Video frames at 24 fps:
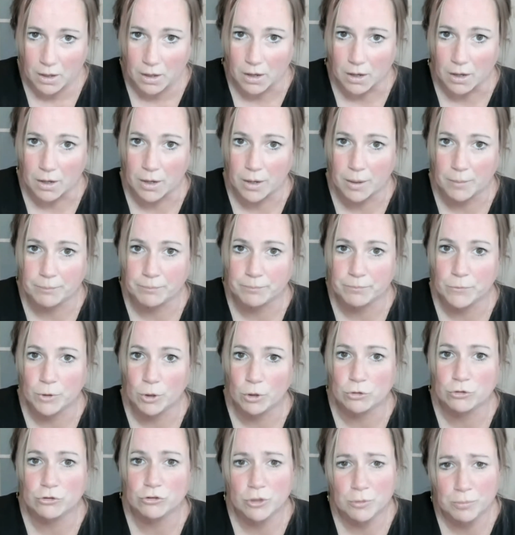
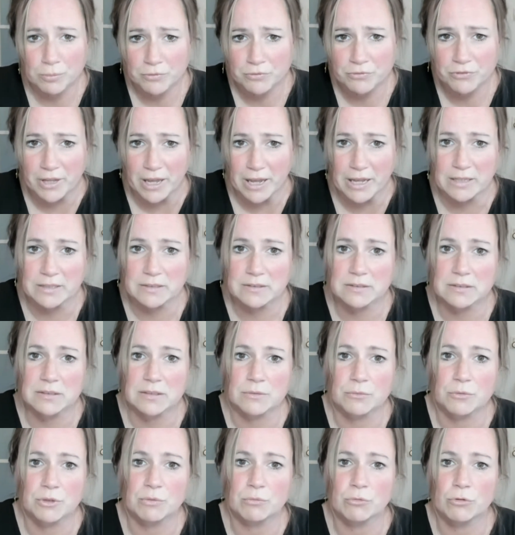On top of that,
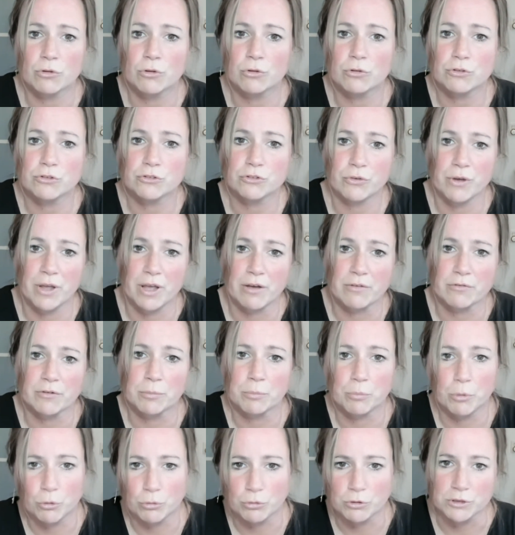we will also have a
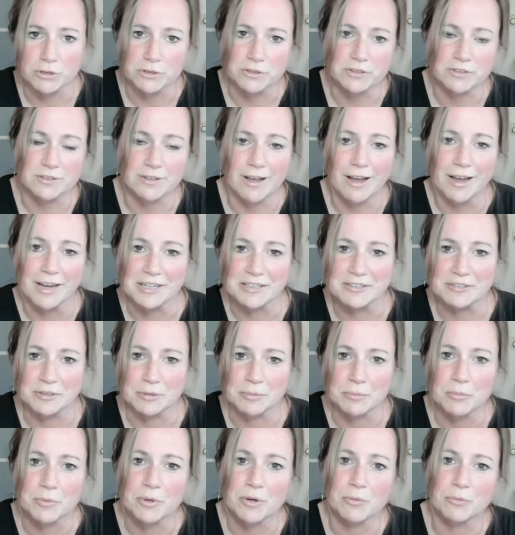bonus
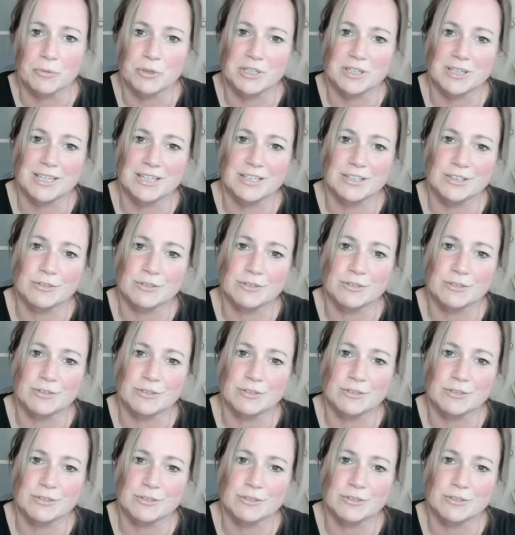item in the